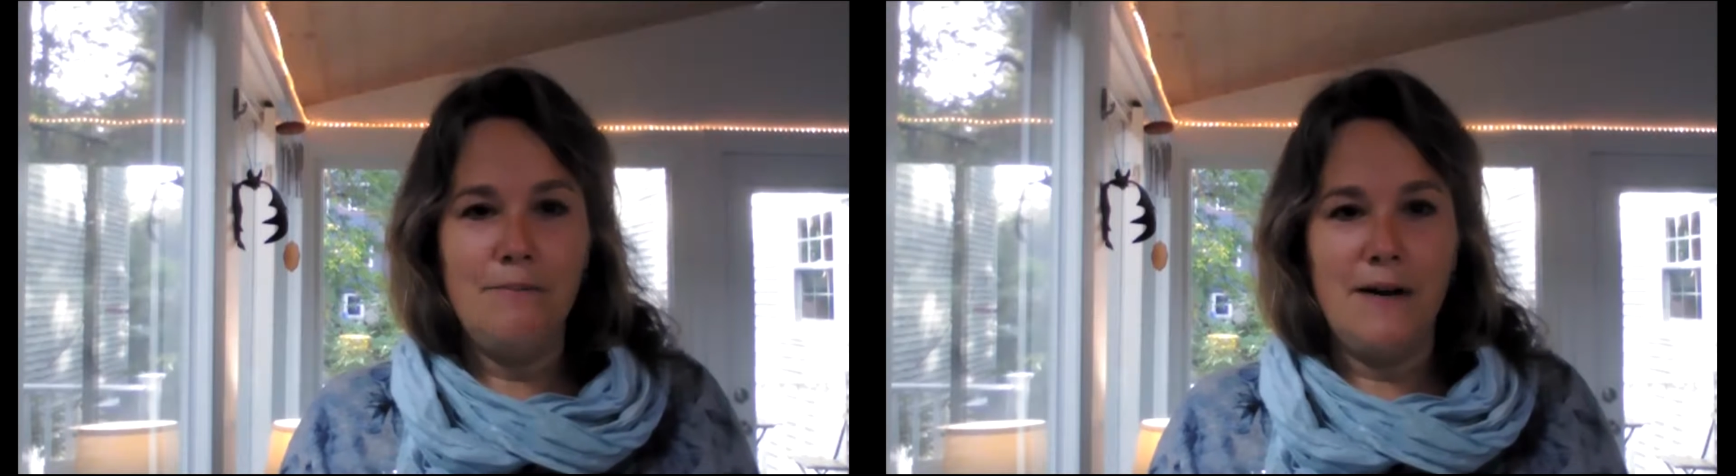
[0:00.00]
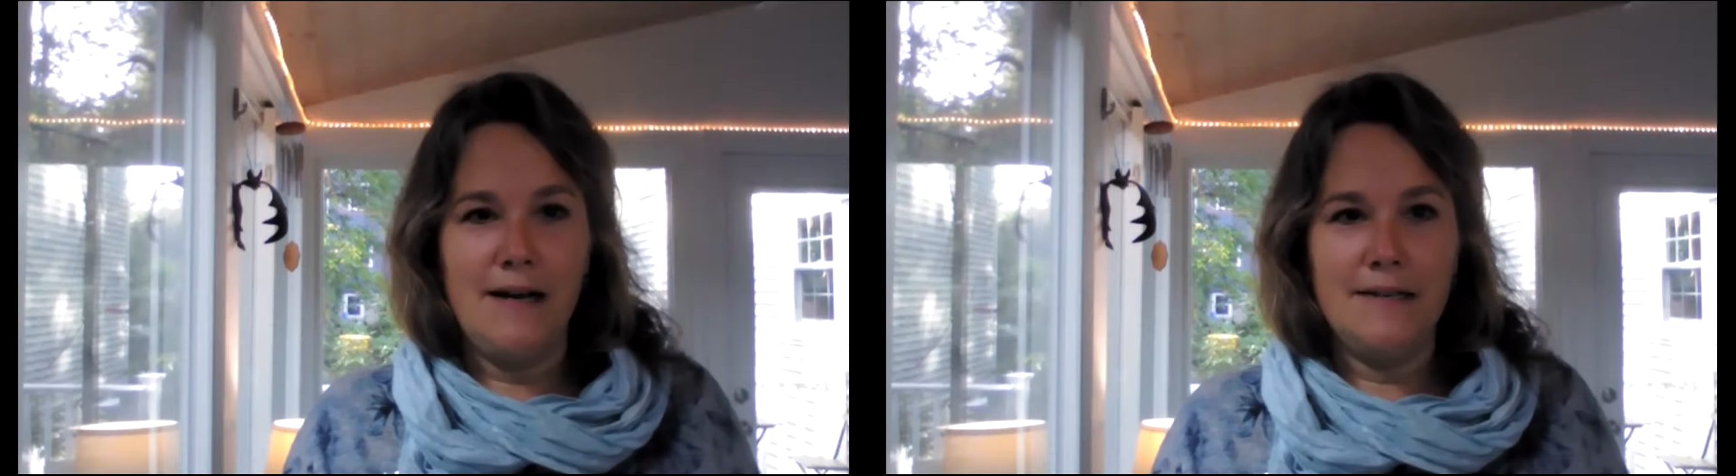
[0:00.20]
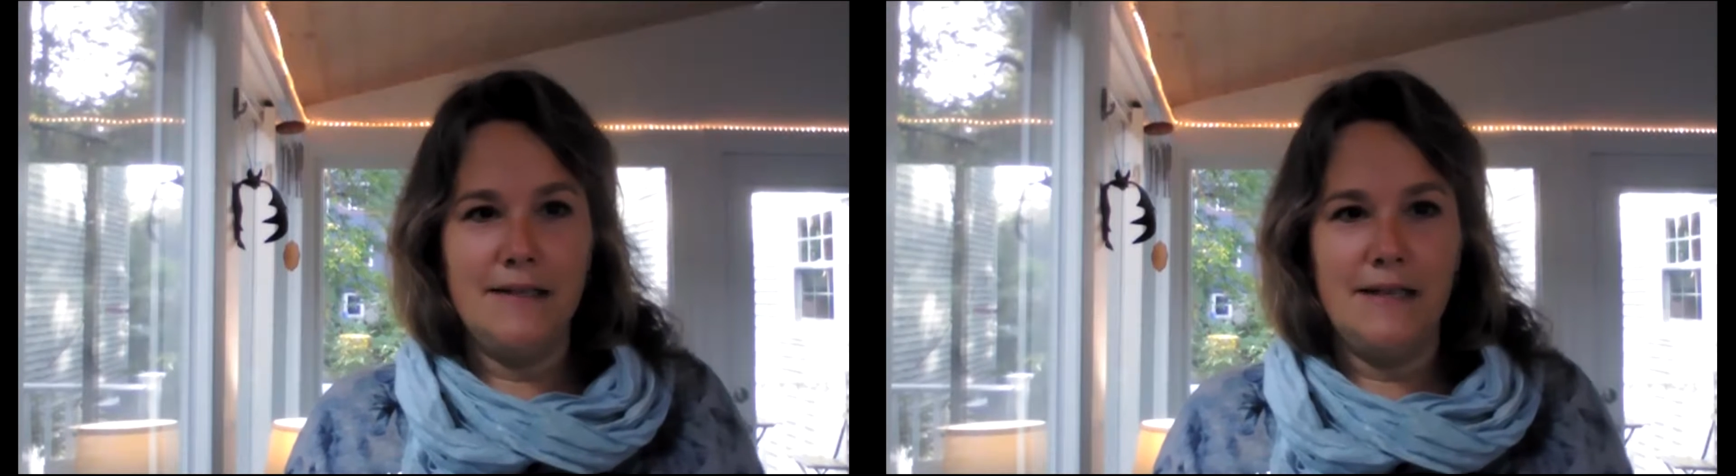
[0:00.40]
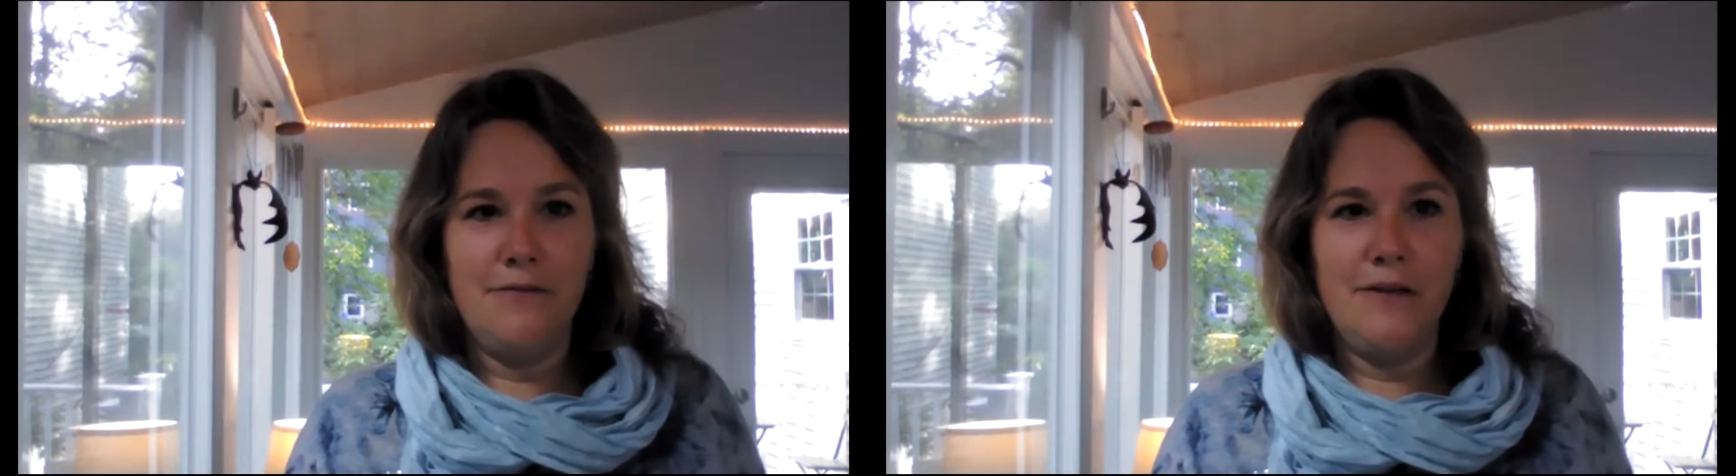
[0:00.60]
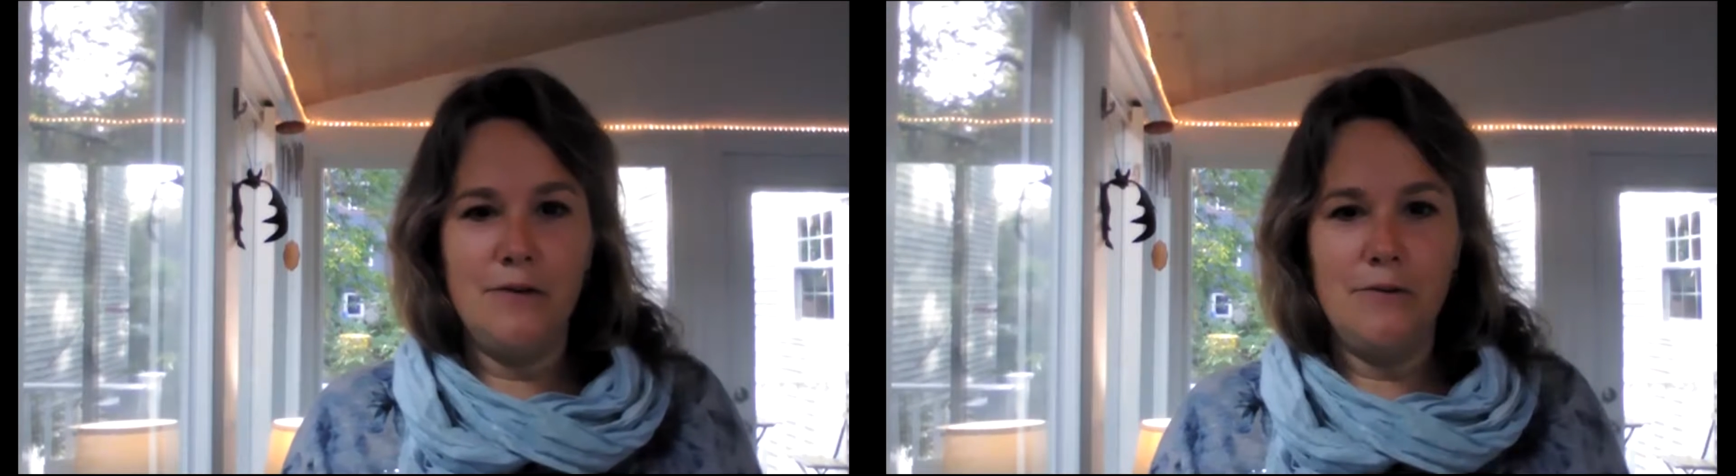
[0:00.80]
But
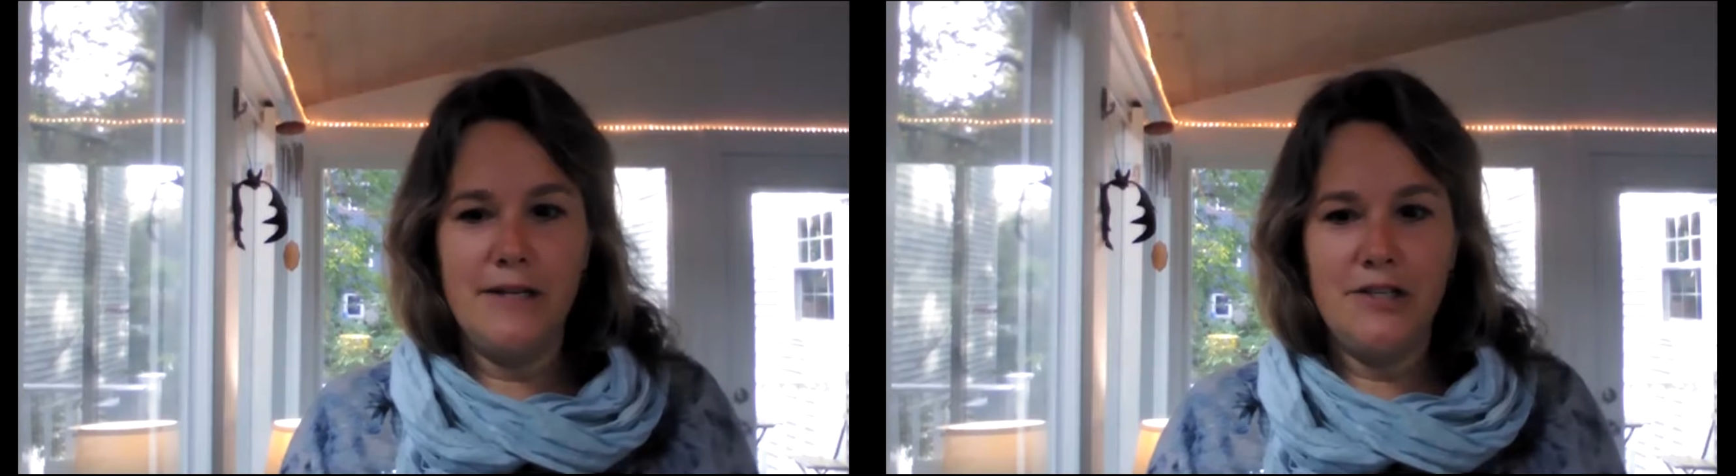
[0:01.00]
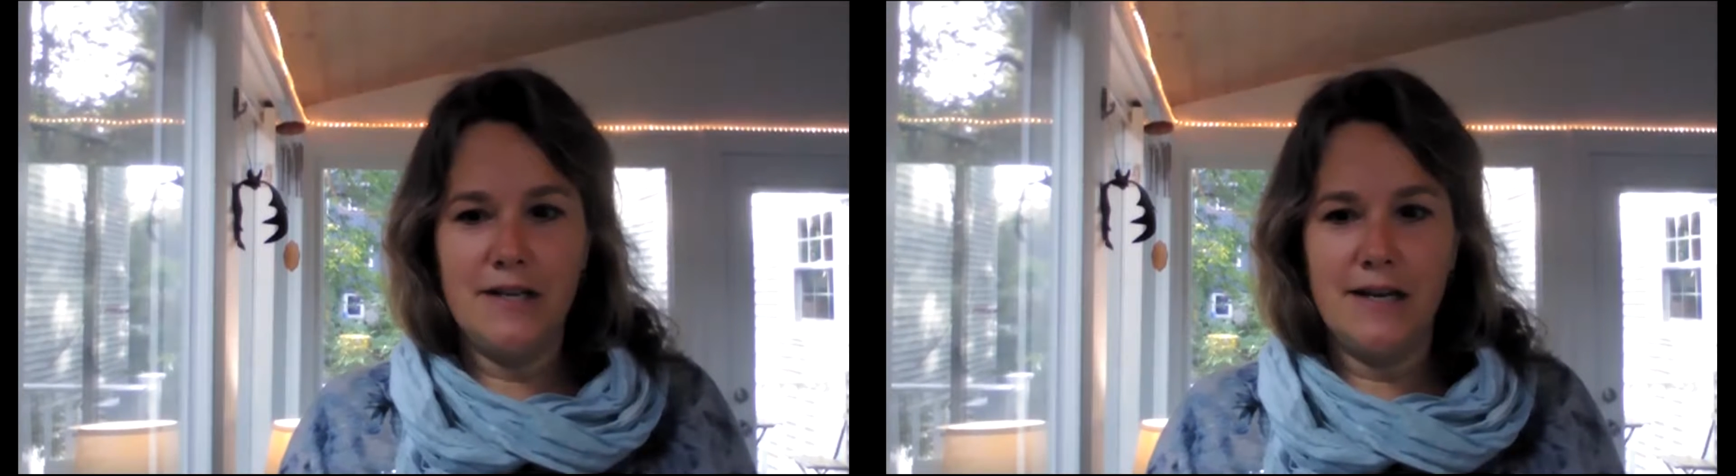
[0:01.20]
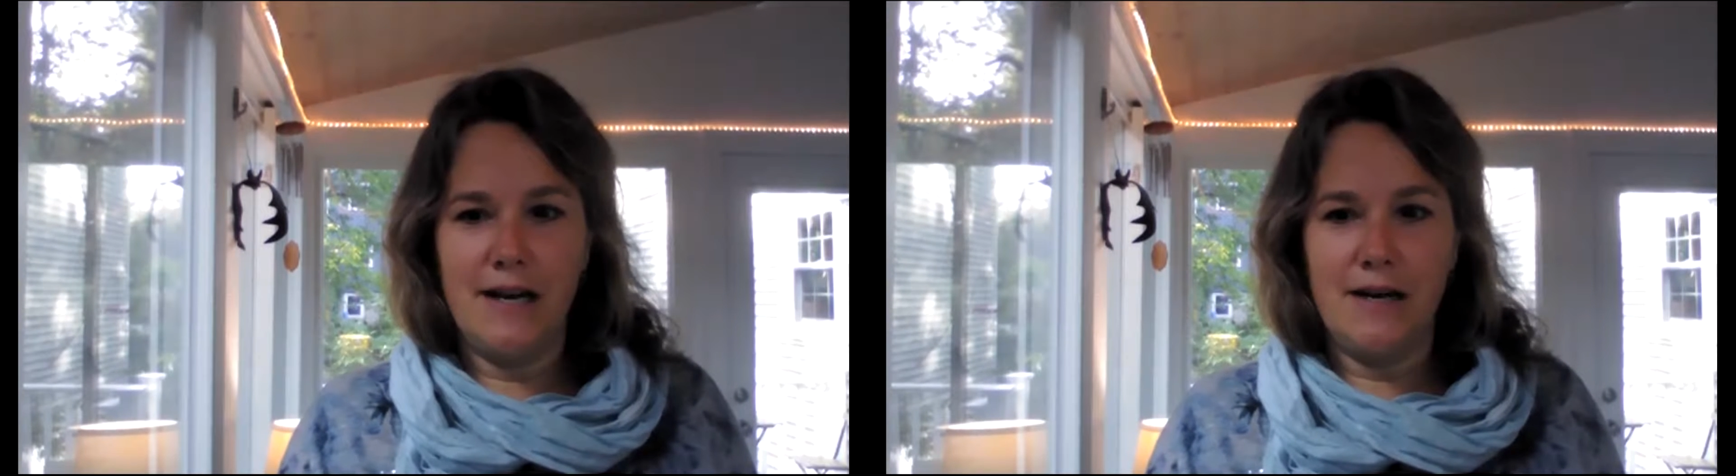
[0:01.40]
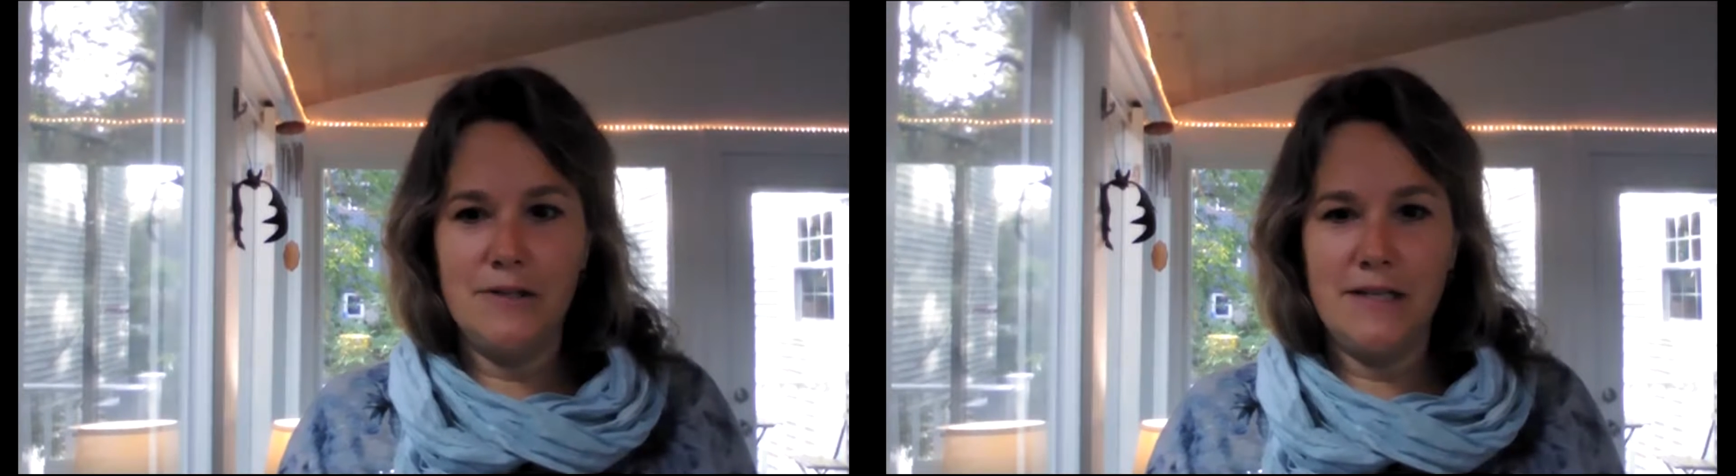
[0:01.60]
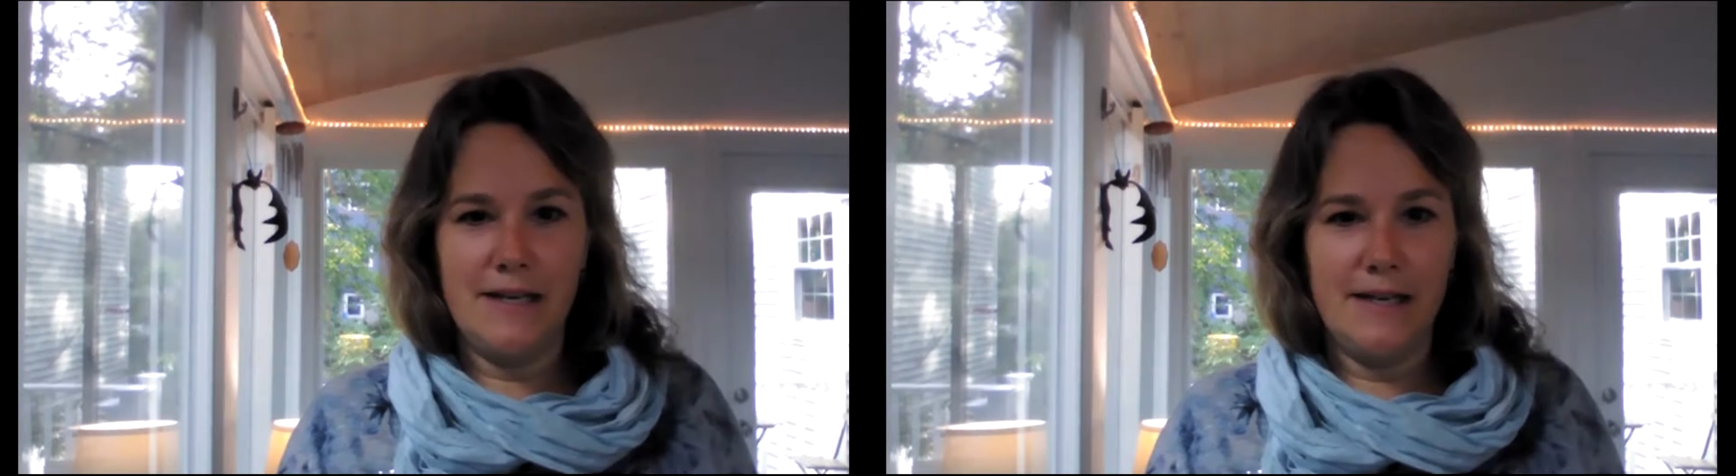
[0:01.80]
if you're reaching out